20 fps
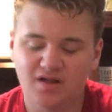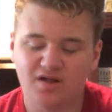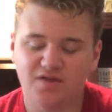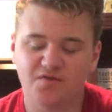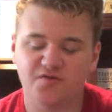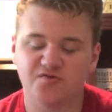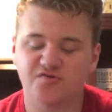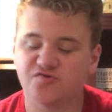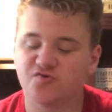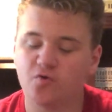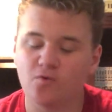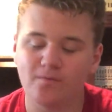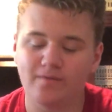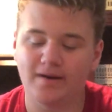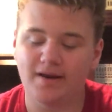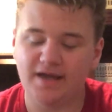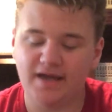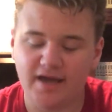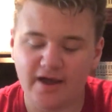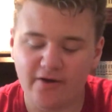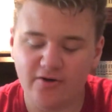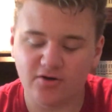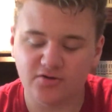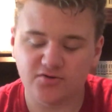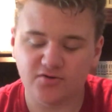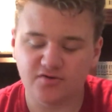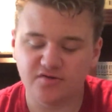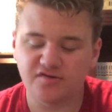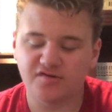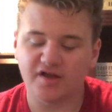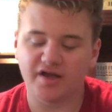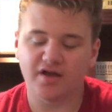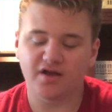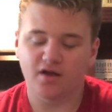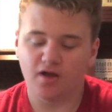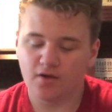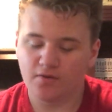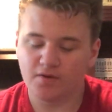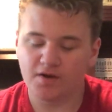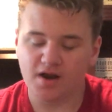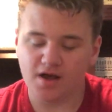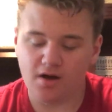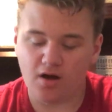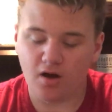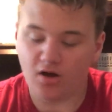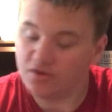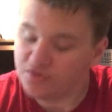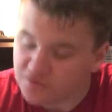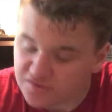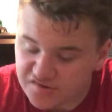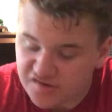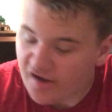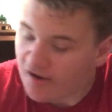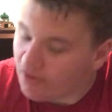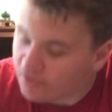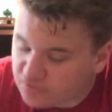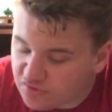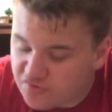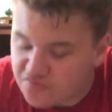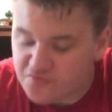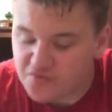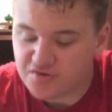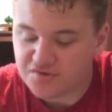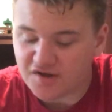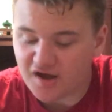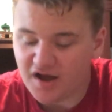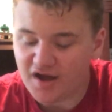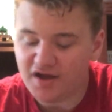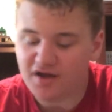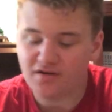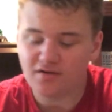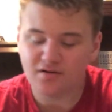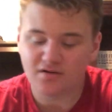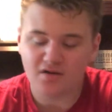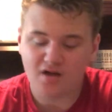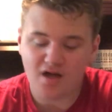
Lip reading: There's too many characters. Like, when all those characters were dying,